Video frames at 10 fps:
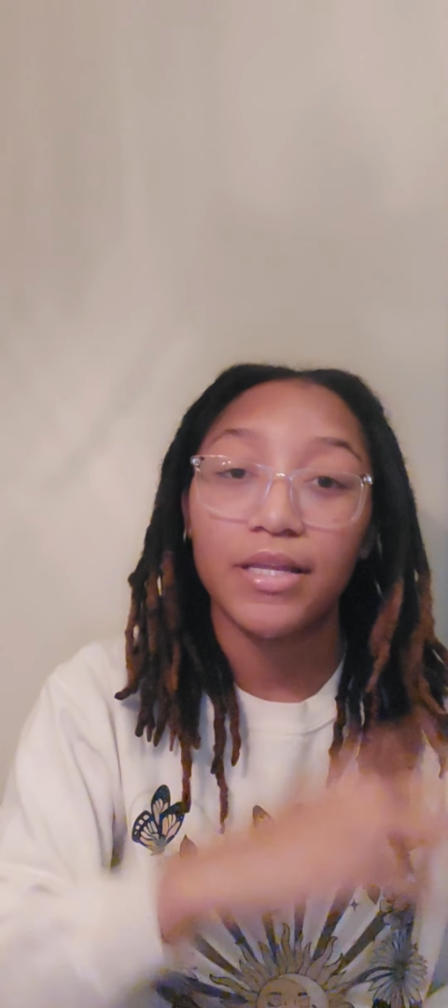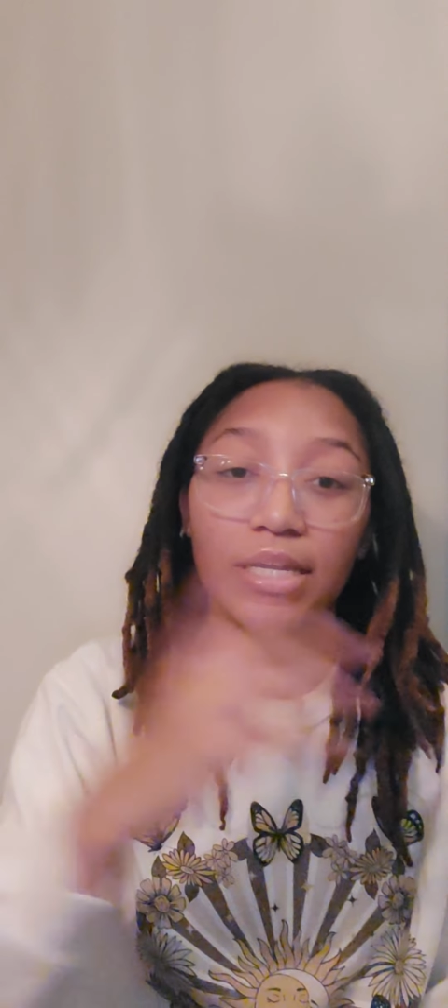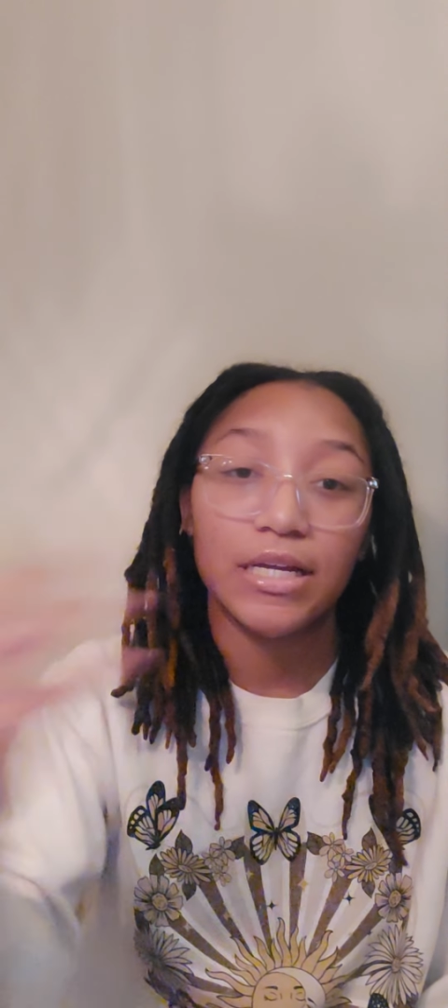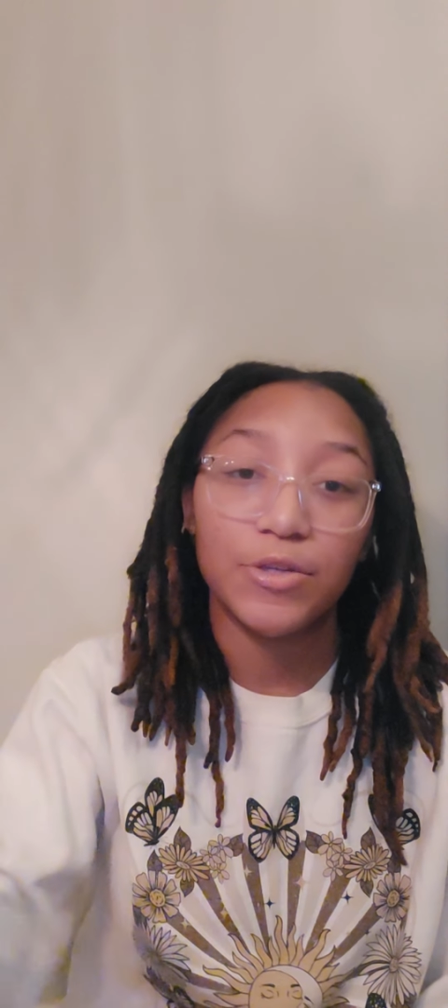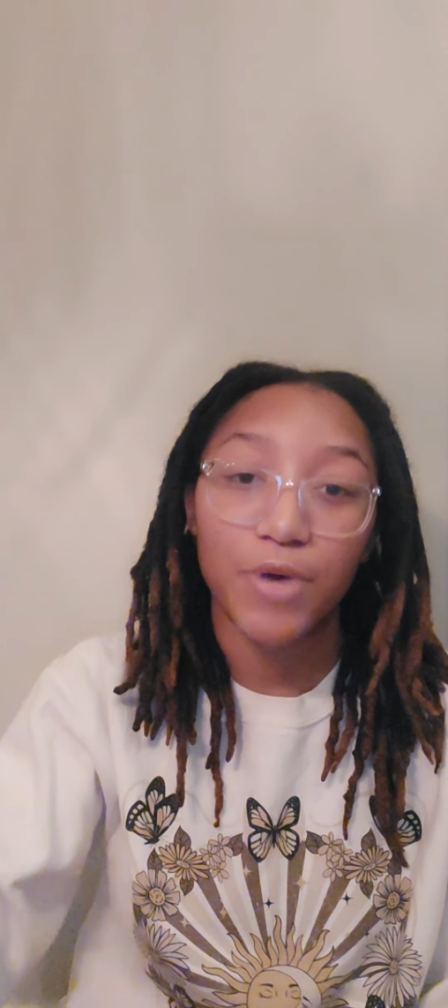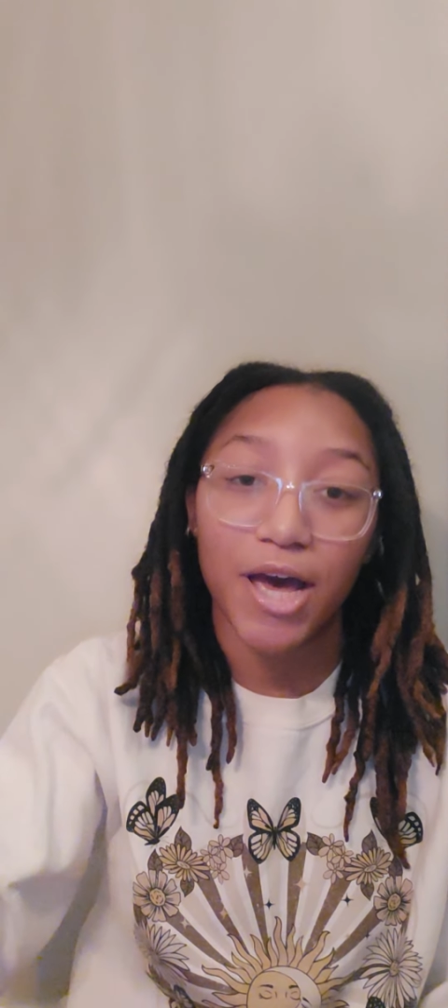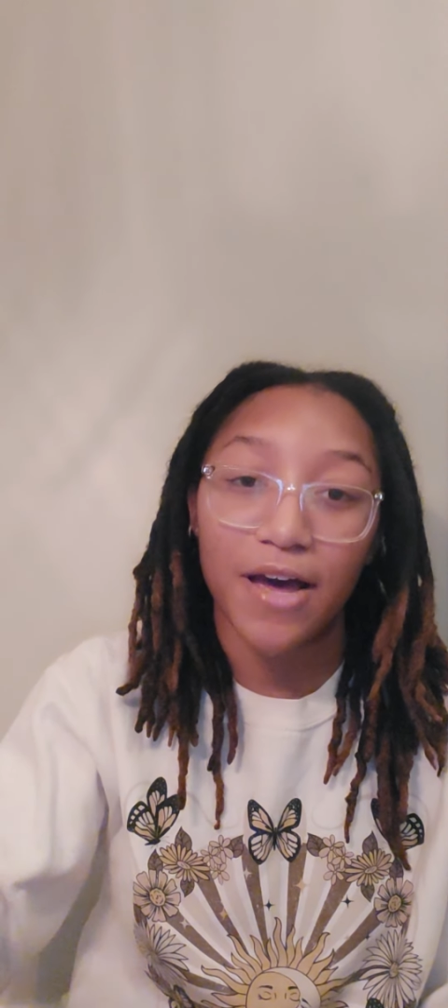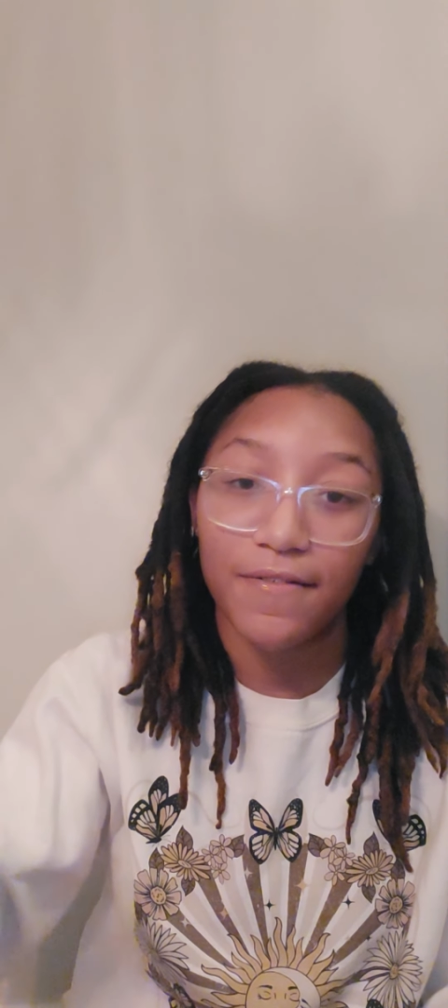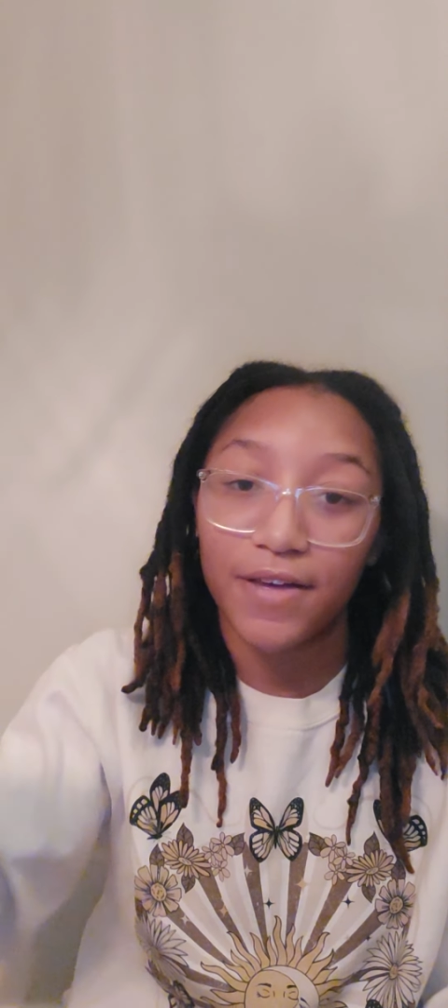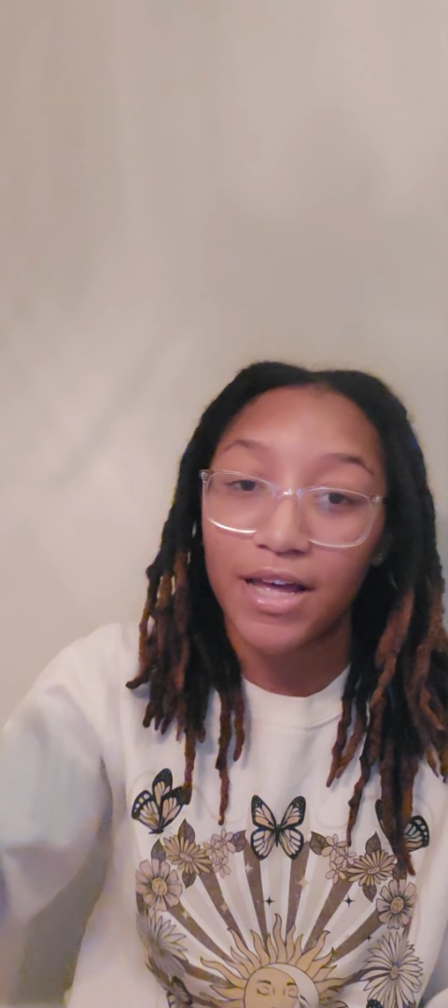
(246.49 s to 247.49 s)
then you
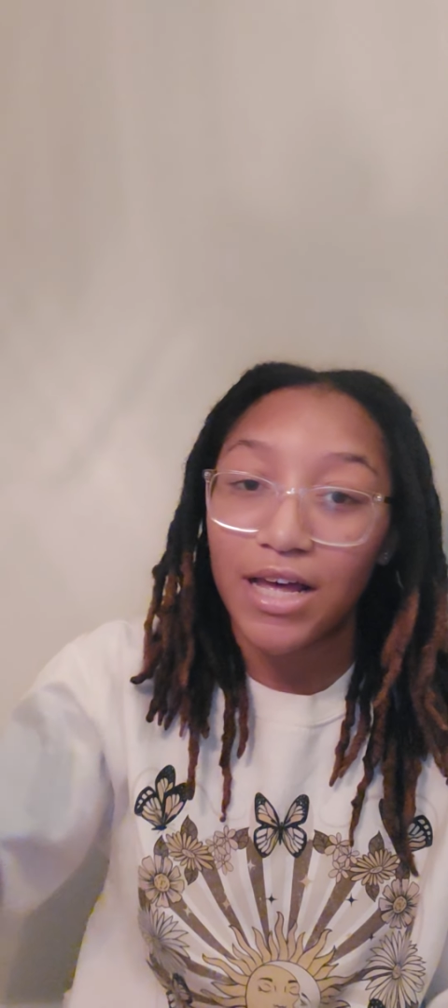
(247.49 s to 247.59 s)
have